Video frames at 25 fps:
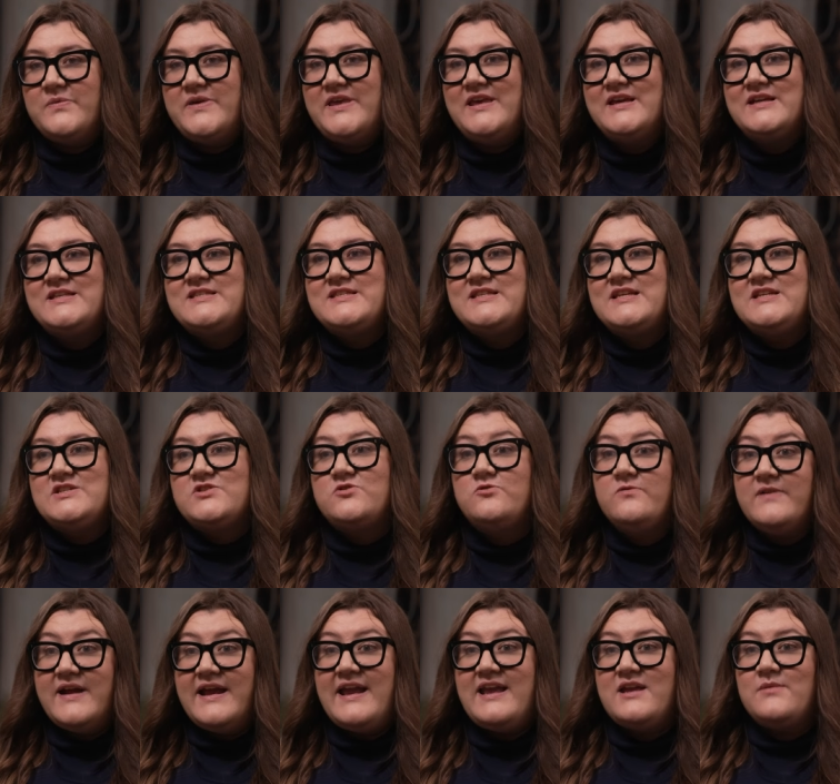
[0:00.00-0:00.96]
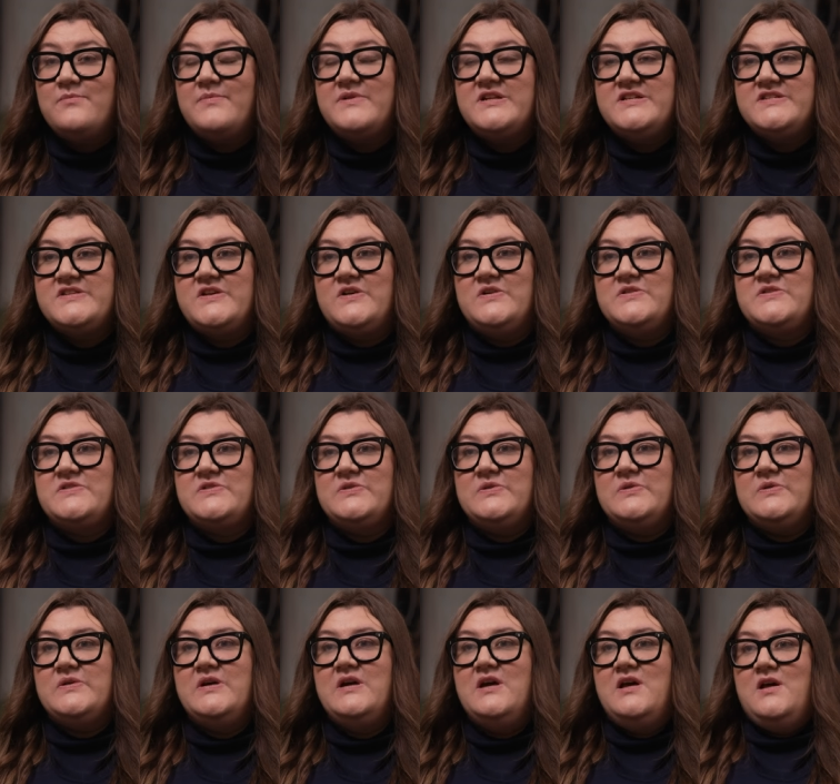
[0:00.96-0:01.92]
weeks is great but it's
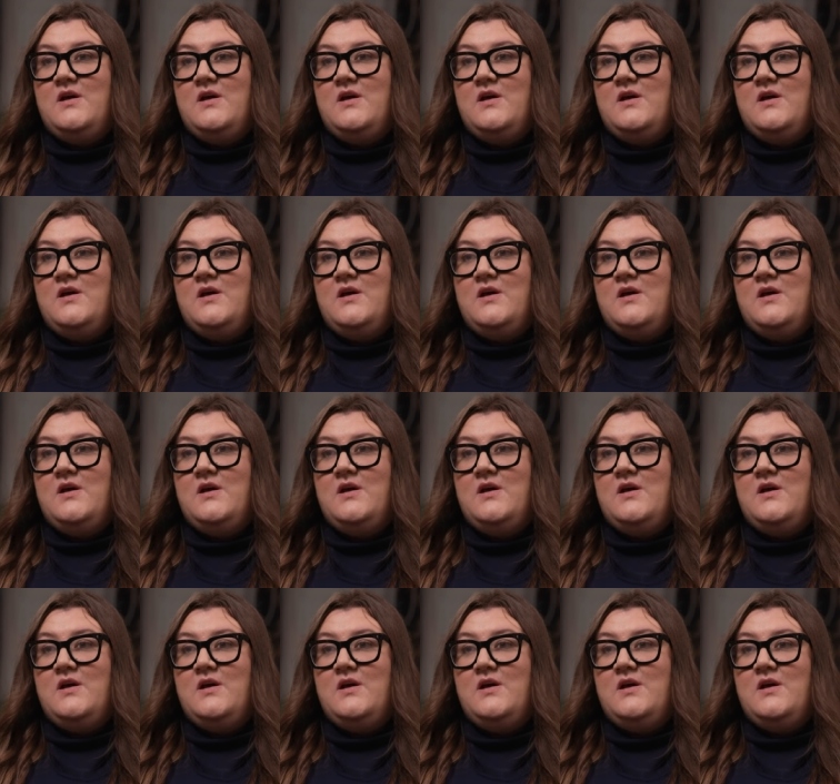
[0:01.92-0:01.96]
also